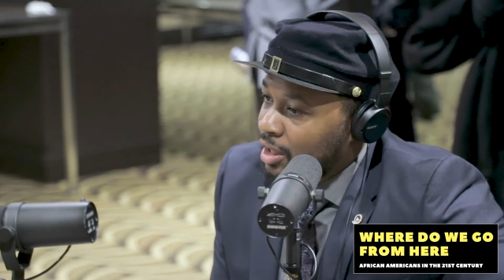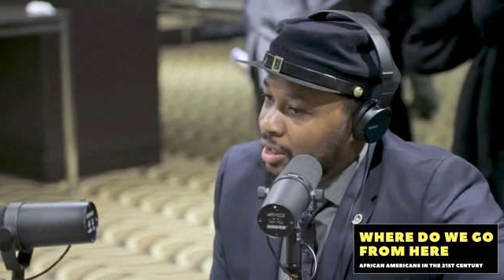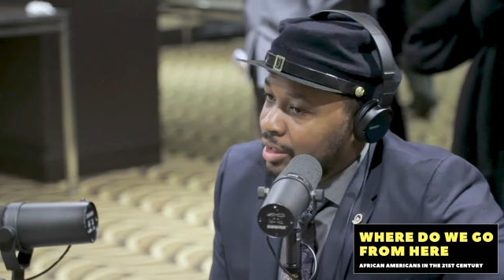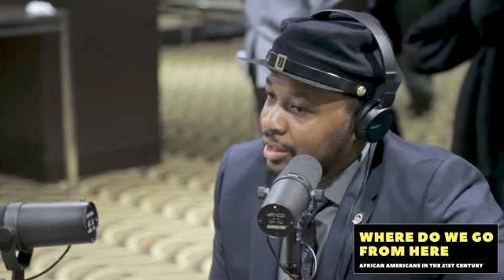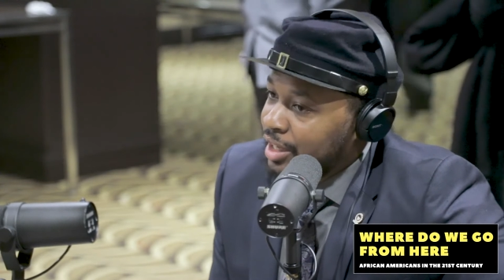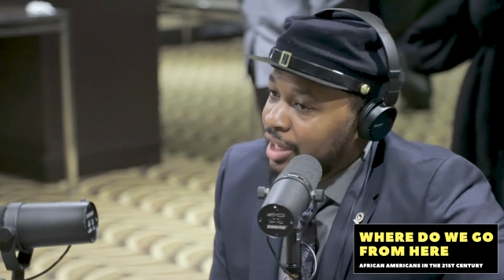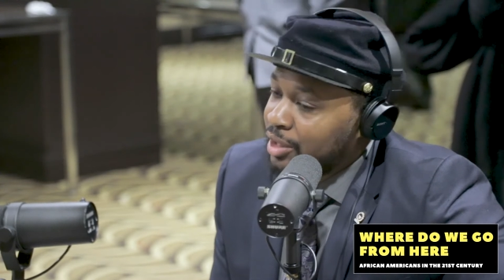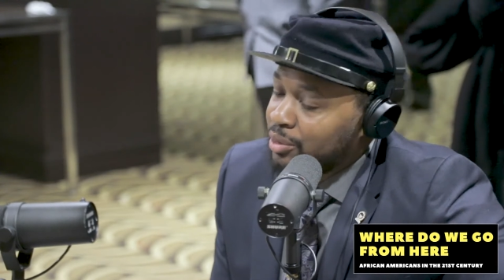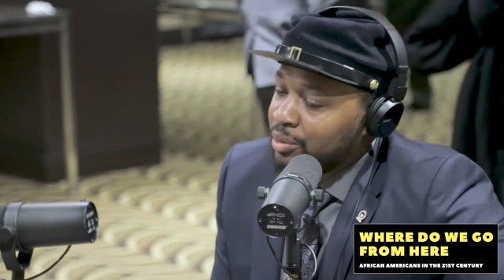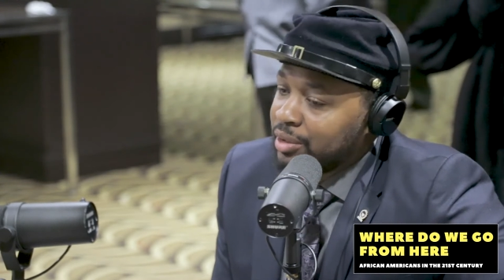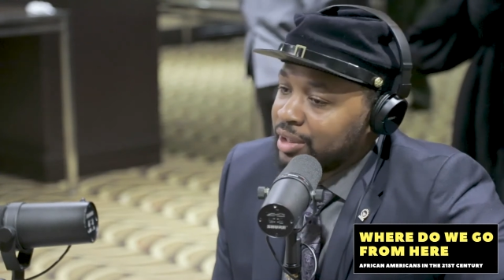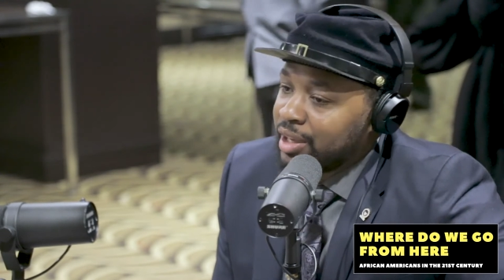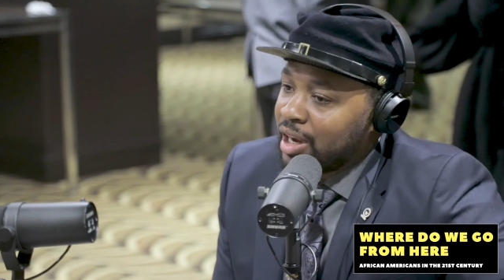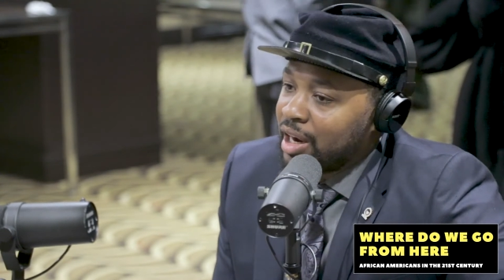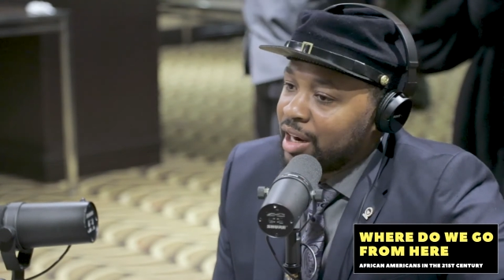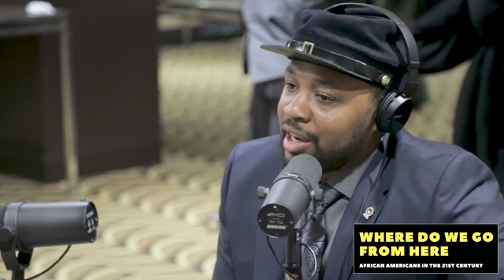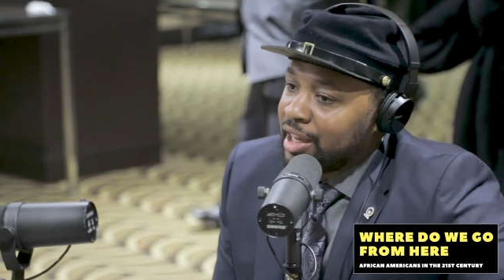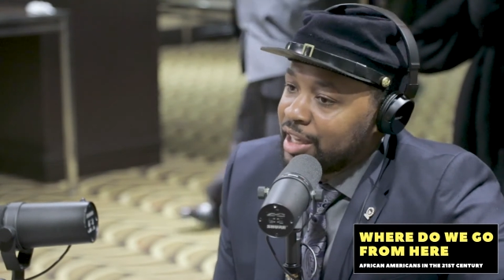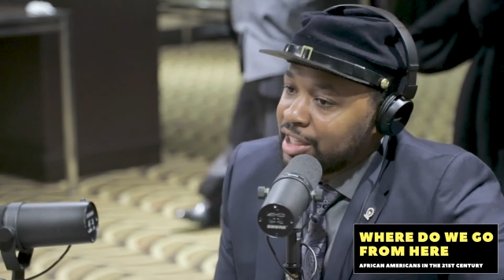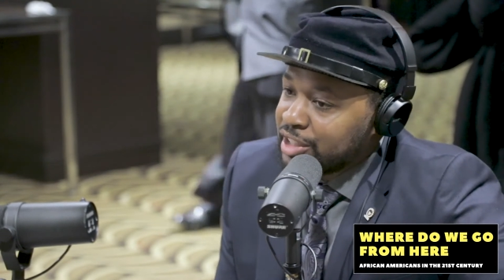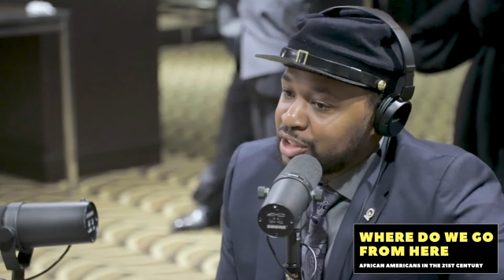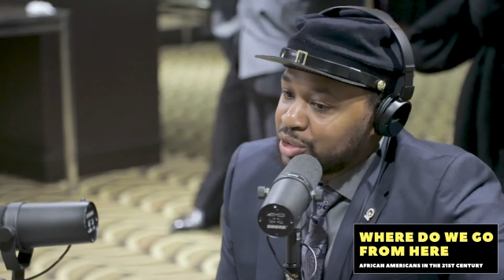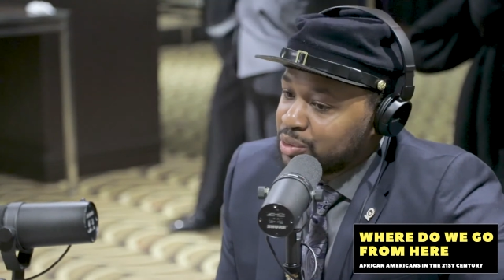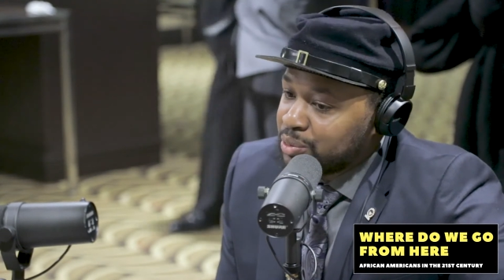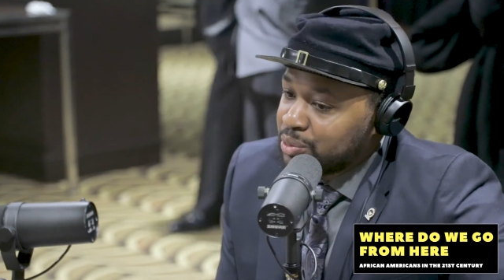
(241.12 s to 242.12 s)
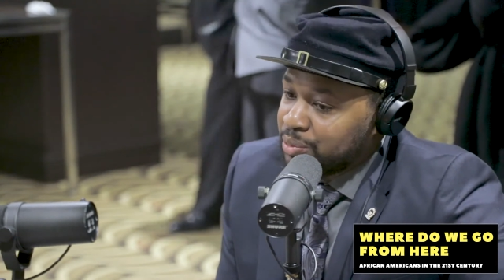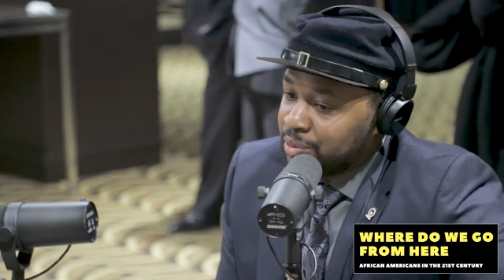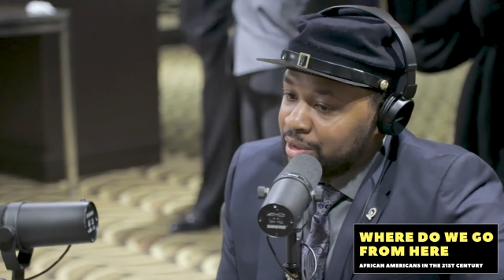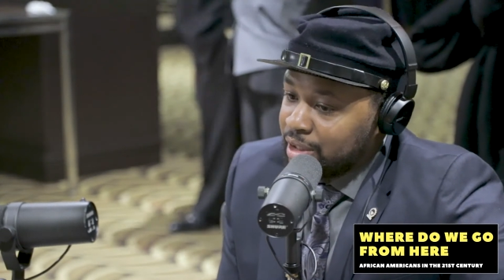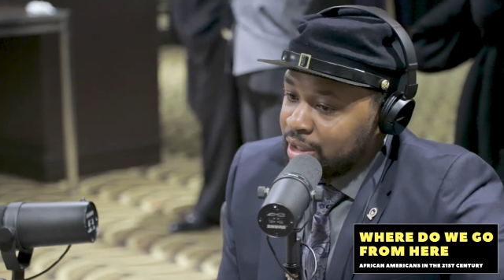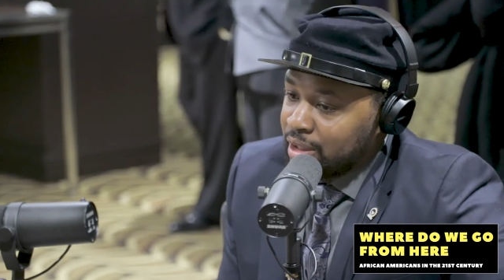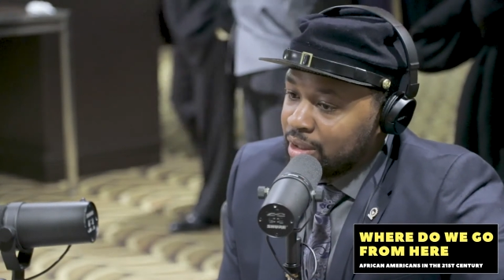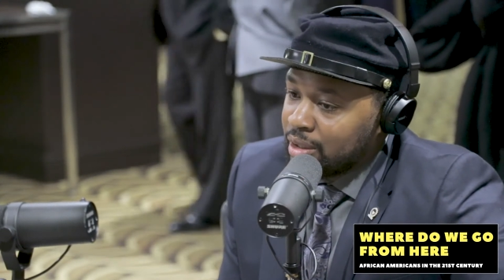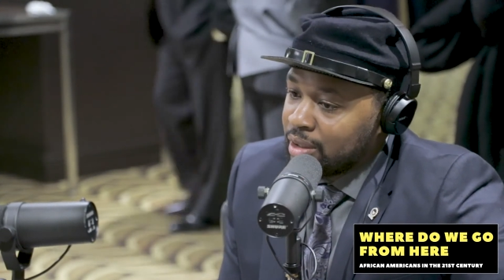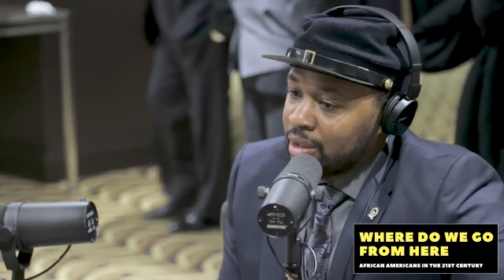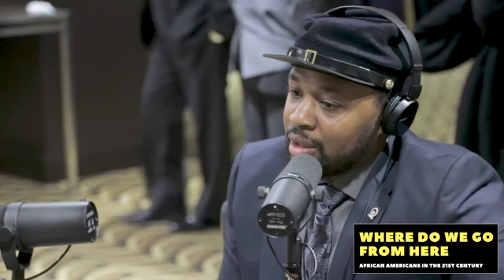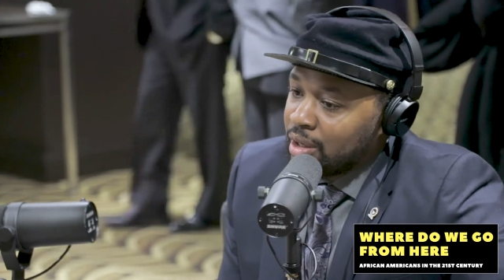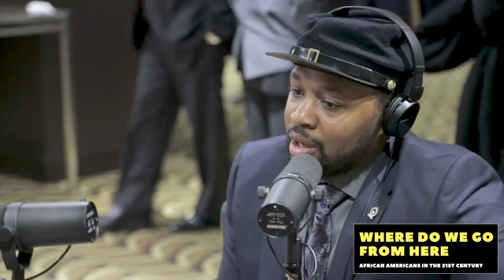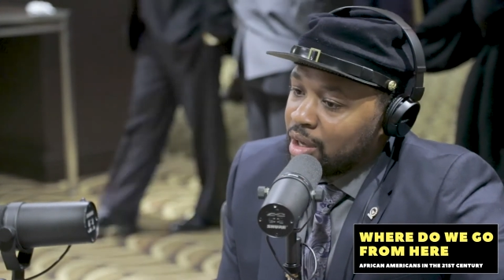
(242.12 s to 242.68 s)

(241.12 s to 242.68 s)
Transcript: not only our history,